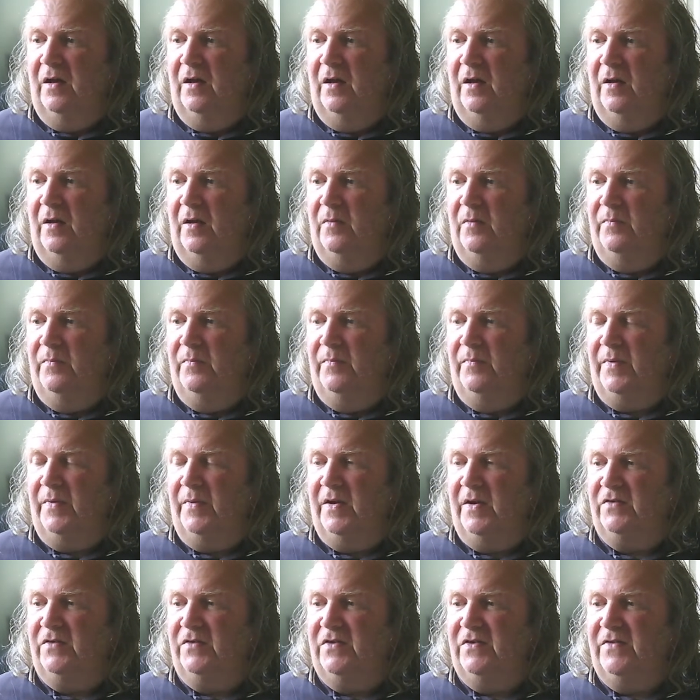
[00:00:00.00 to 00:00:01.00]
um,
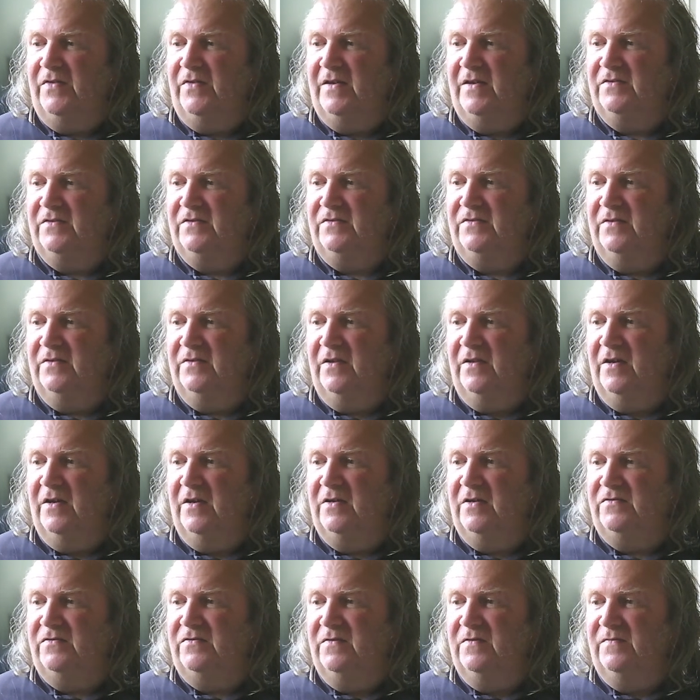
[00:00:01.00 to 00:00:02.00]
because he thinks
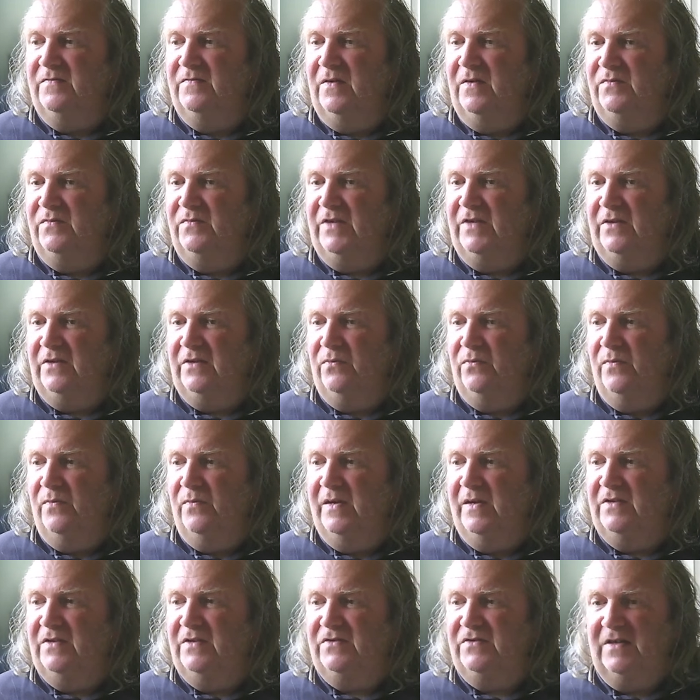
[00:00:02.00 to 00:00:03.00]
the early trim phones had a
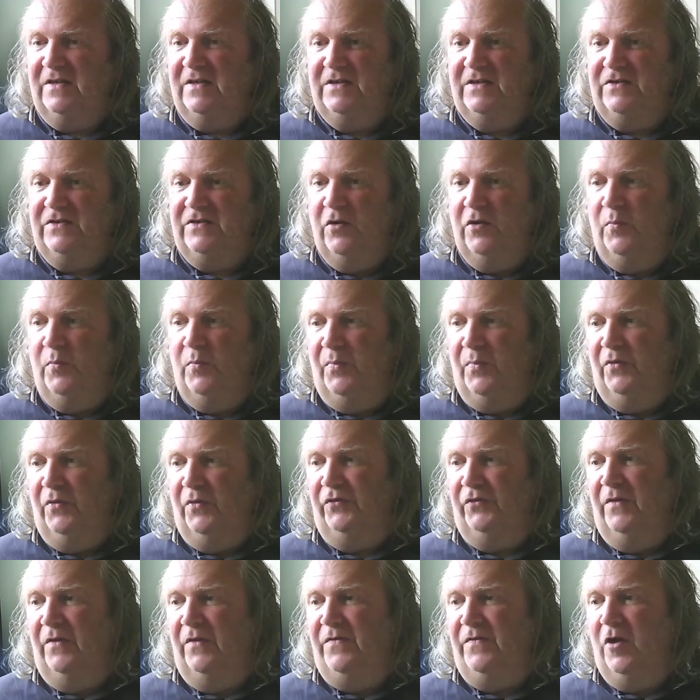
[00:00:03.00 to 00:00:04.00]
weird size
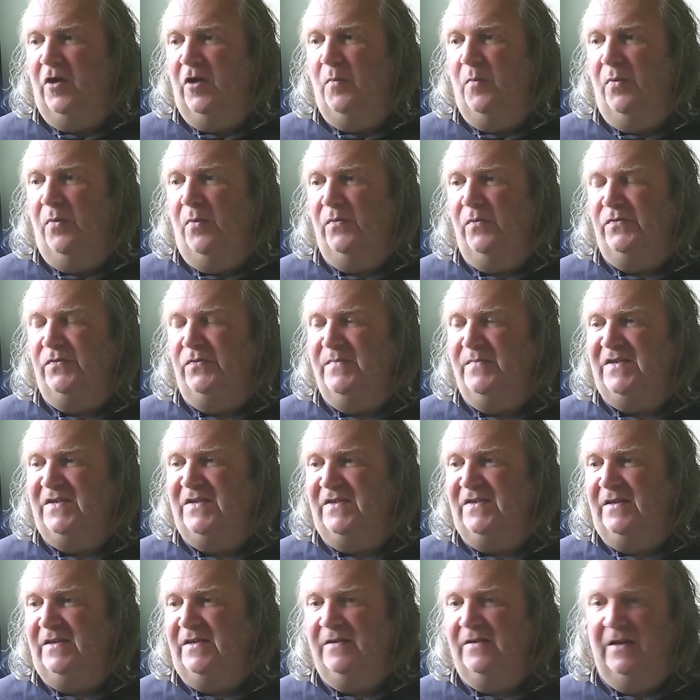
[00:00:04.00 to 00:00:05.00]
opal. So if the opal was
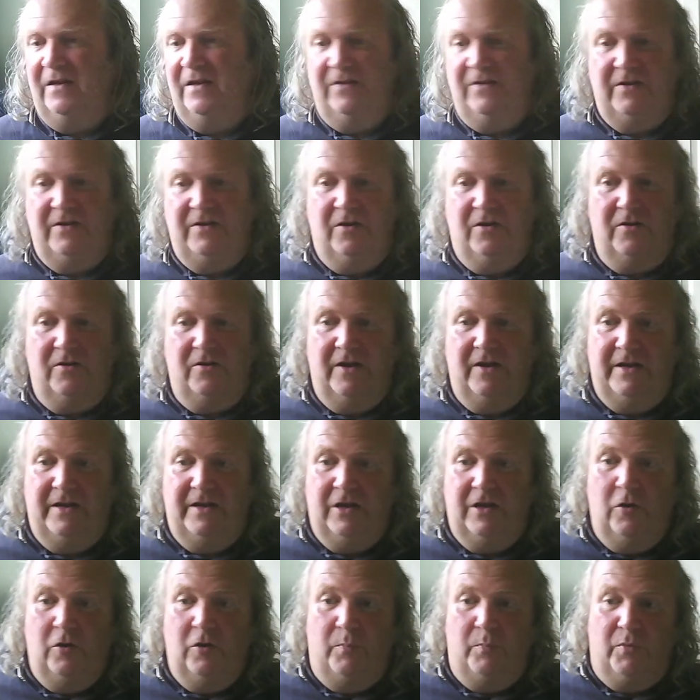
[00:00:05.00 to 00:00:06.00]
missing and they'd not
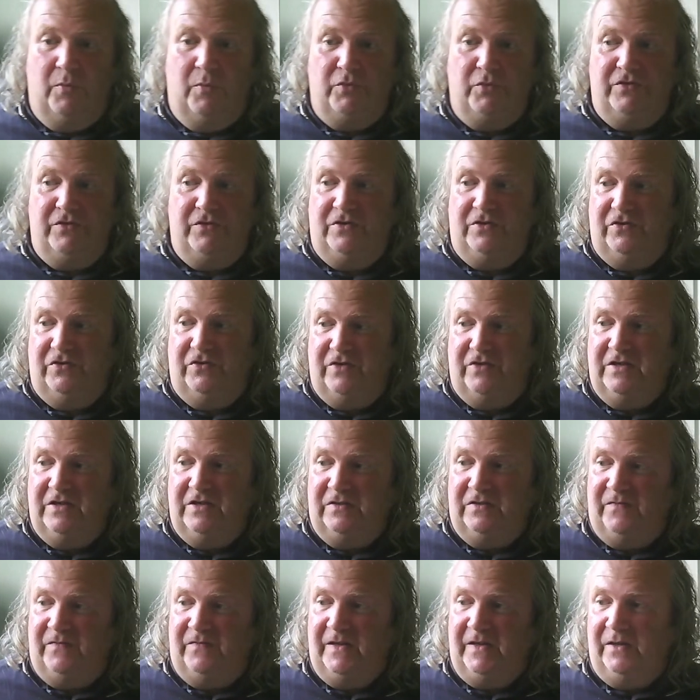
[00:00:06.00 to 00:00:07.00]
got any opals, you have to
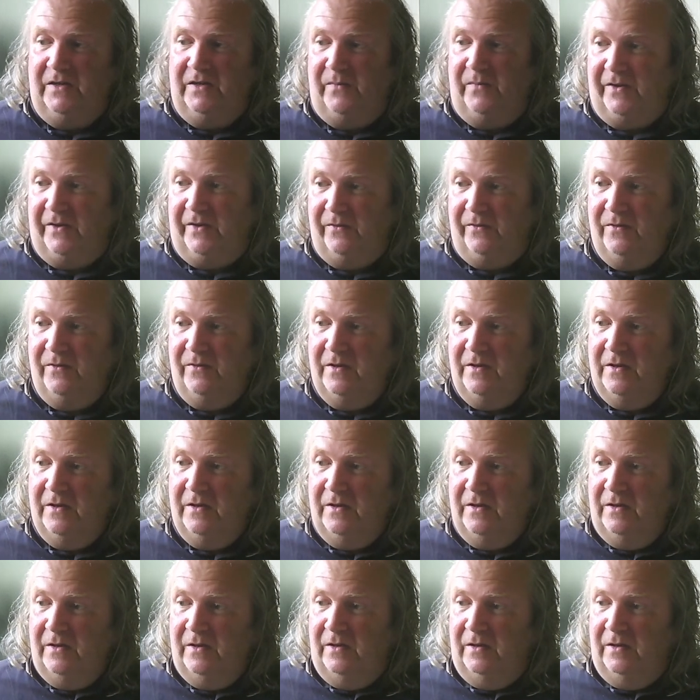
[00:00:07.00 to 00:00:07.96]
change the finger wheel